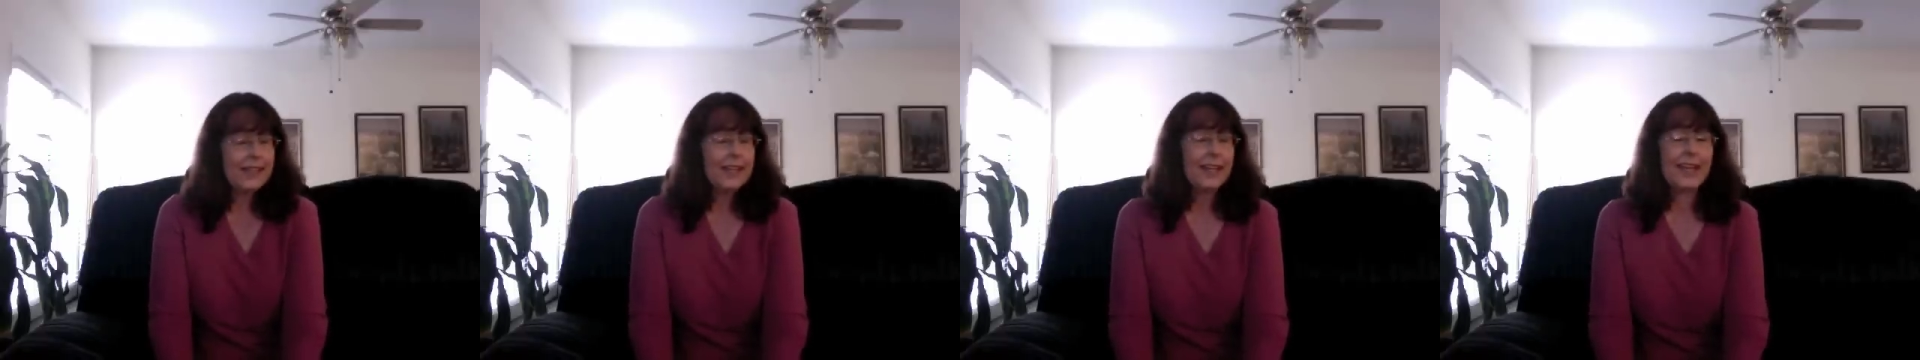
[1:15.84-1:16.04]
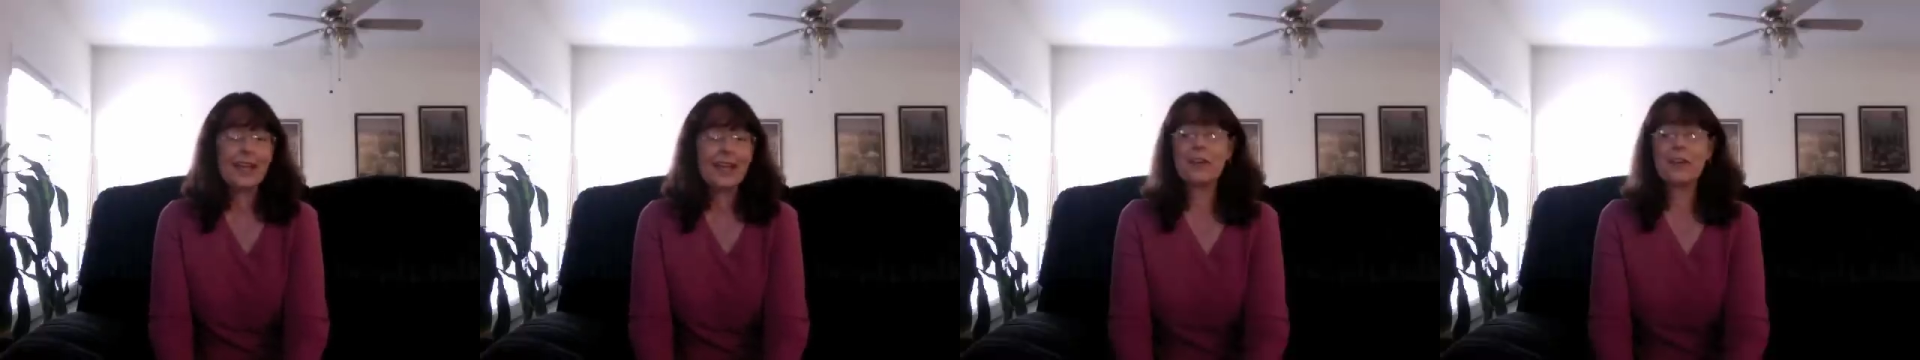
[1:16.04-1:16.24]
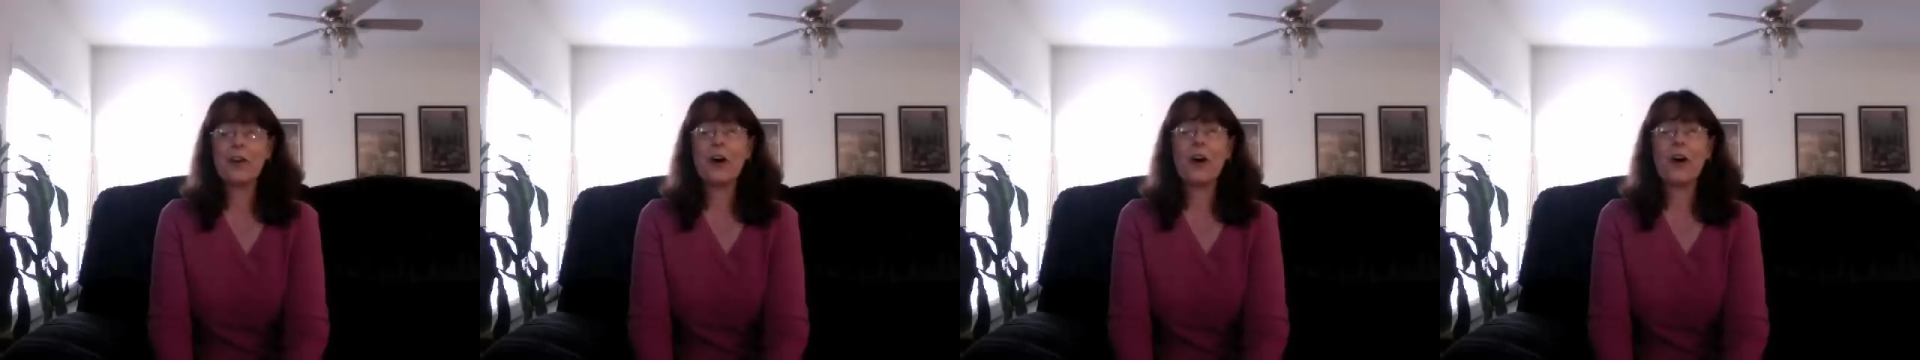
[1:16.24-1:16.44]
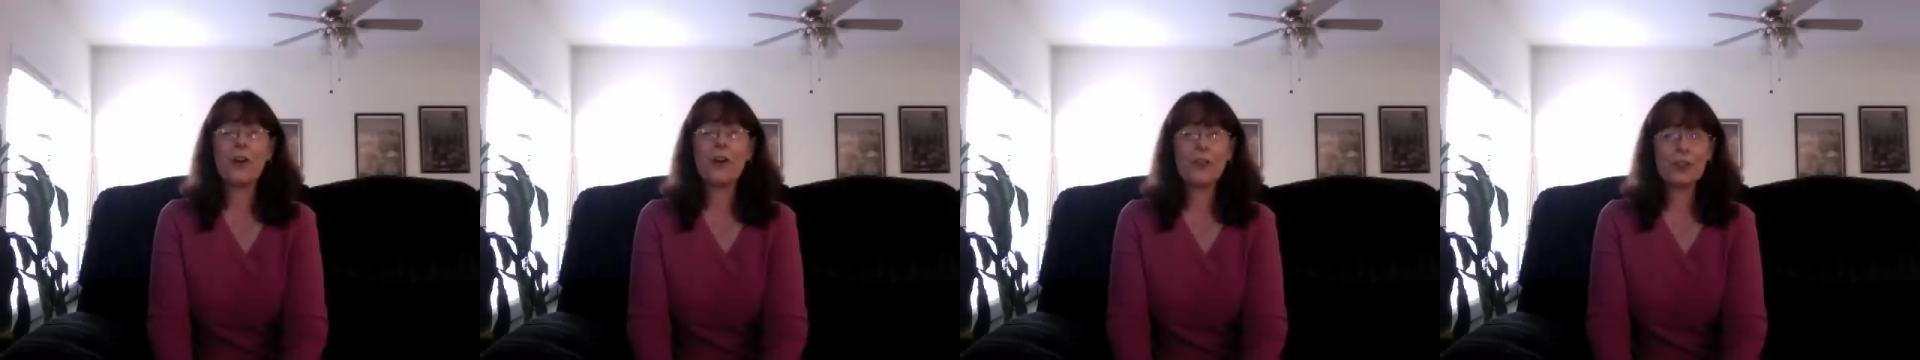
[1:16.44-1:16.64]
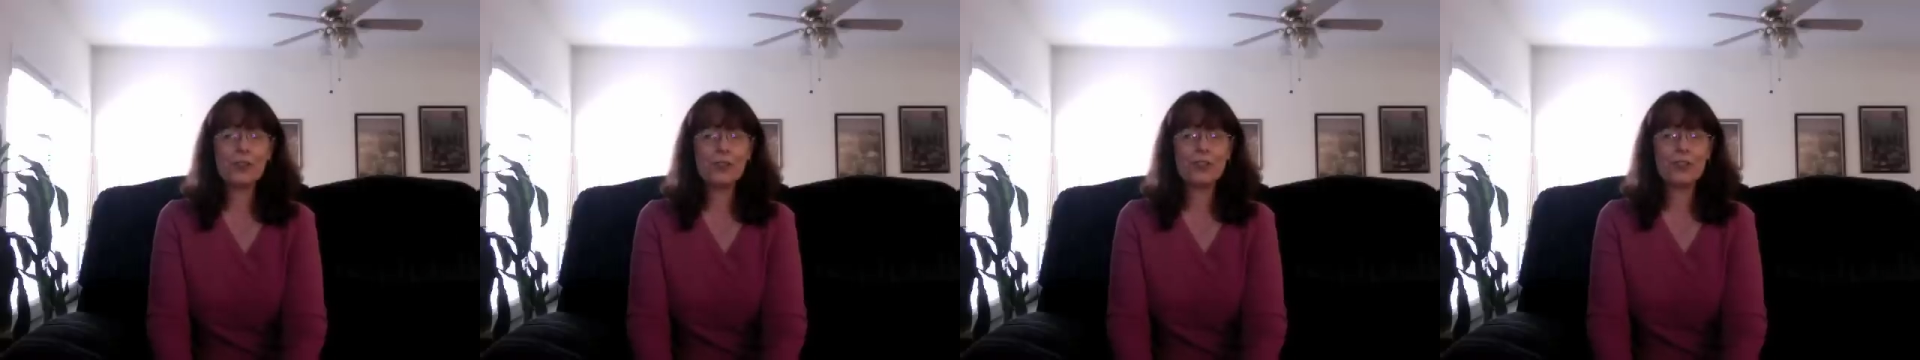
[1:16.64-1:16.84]
And all
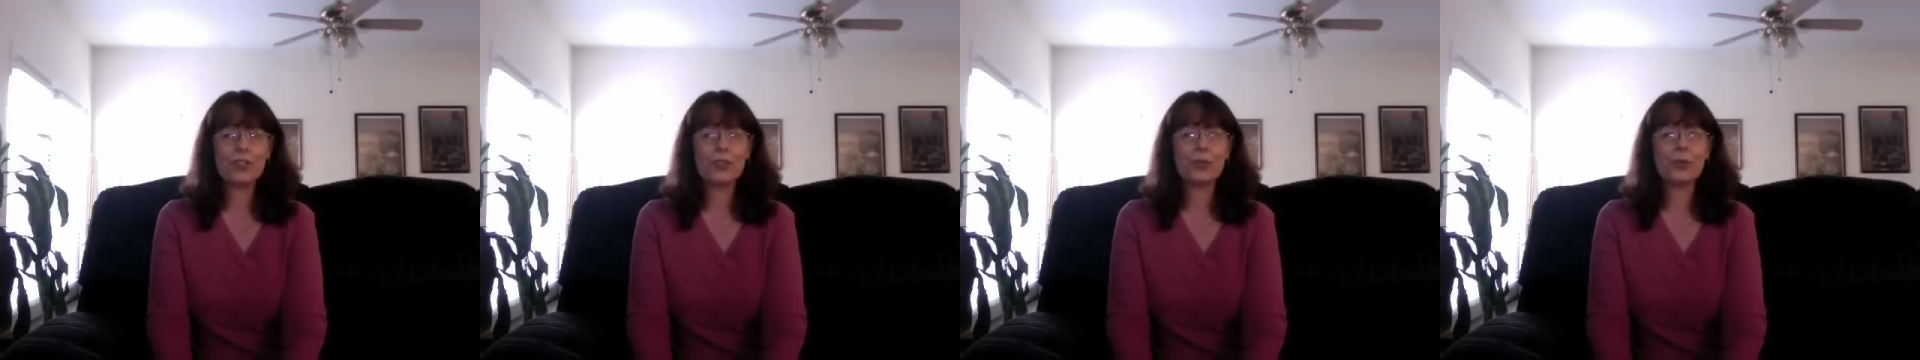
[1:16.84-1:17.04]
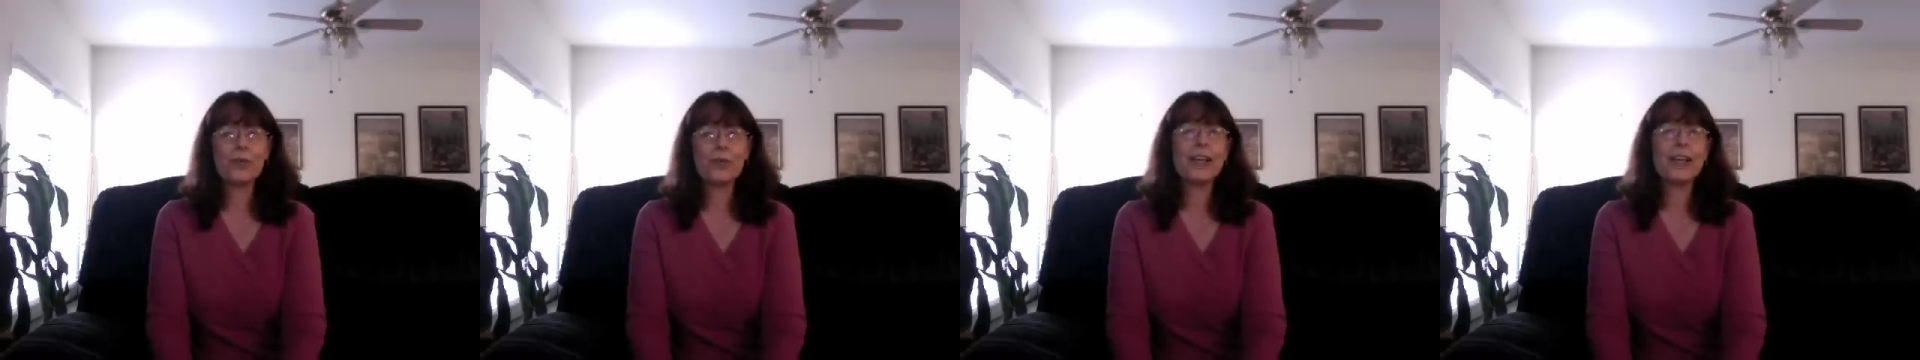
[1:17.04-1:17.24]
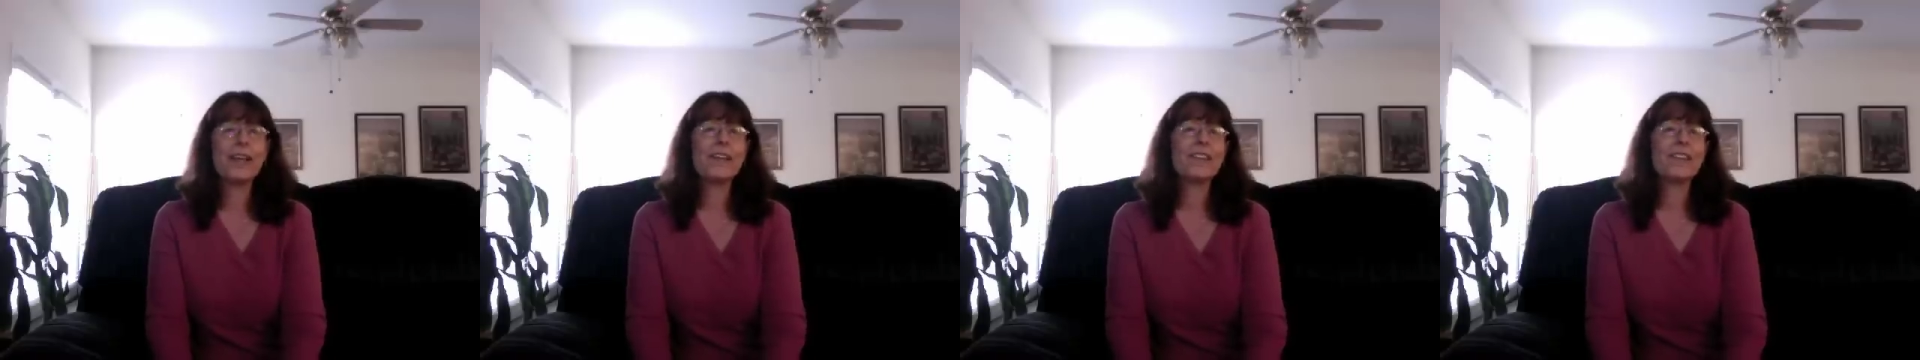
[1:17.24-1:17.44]
you do is,